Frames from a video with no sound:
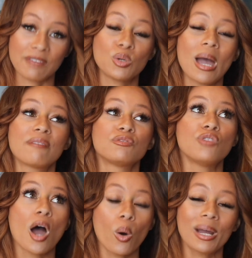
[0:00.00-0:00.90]
If you have
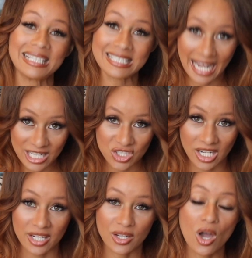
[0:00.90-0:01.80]
no
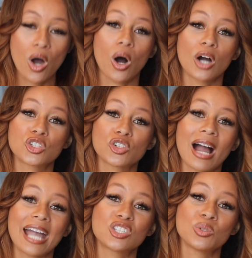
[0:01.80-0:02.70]
intention on
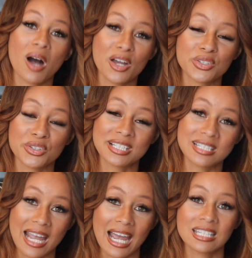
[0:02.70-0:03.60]
trying to
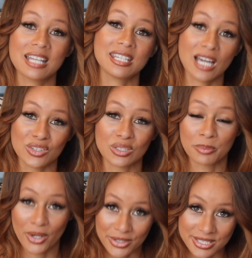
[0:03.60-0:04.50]
understand the other
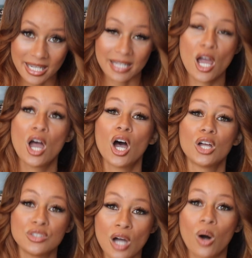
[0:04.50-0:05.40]
person,
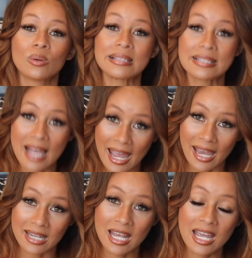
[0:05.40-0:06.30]
don't say
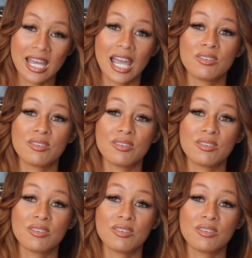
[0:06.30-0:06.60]
it.